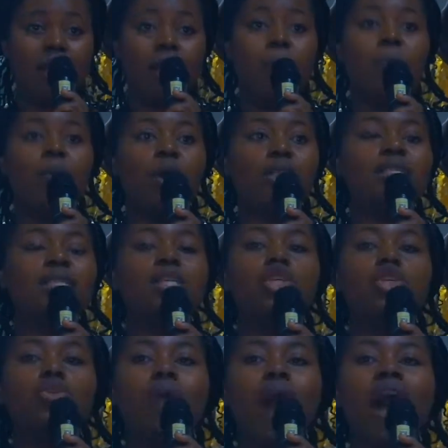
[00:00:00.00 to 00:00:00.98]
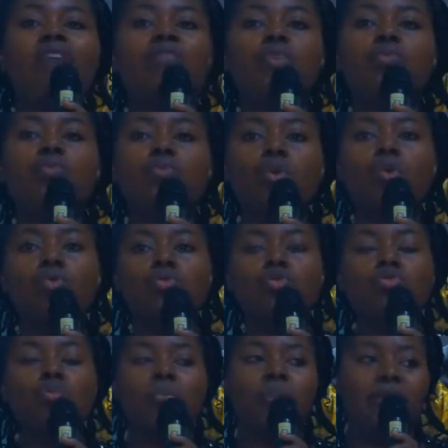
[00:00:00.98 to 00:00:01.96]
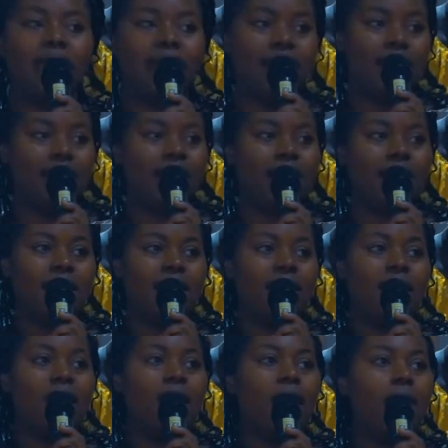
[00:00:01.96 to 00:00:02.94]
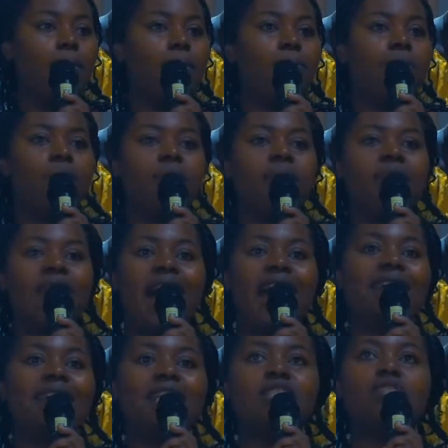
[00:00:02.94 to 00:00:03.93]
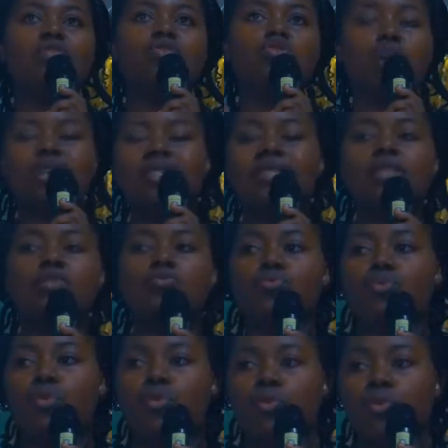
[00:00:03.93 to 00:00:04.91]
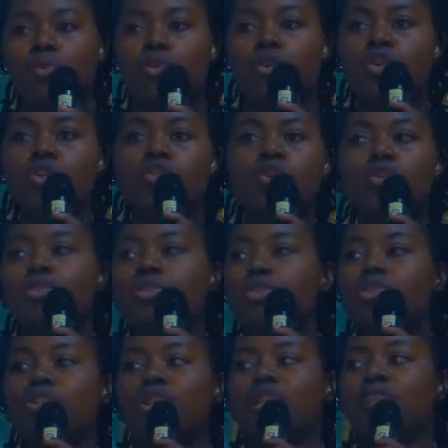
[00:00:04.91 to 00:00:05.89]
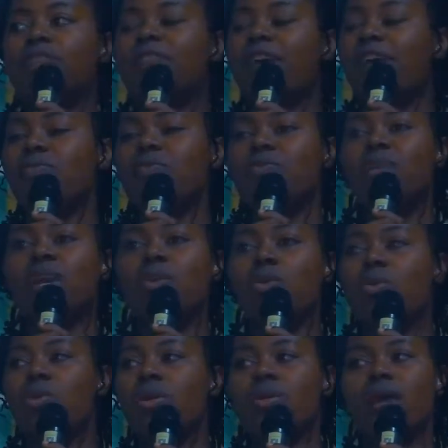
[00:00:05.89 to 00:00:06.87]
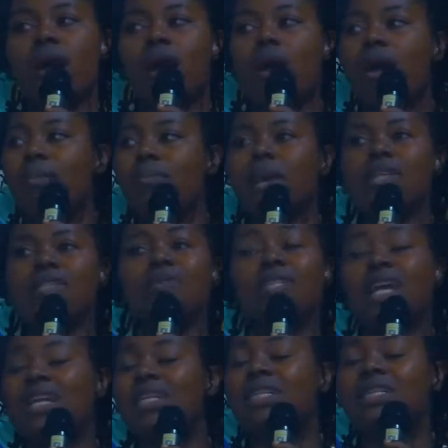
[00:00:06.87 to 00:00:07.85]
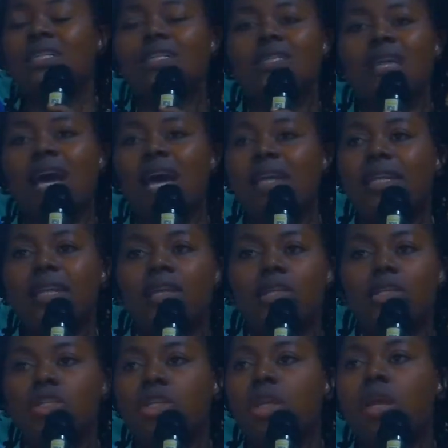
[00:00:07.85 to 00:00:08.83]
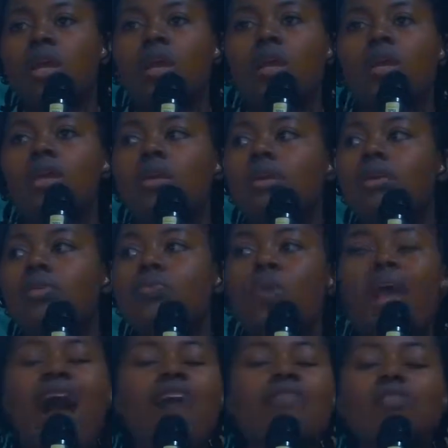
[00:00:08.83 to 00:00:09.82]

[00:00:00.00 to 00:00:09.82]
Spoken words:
but you have a role to play that is not his role. So you usually find women going, especially in this day and age, we have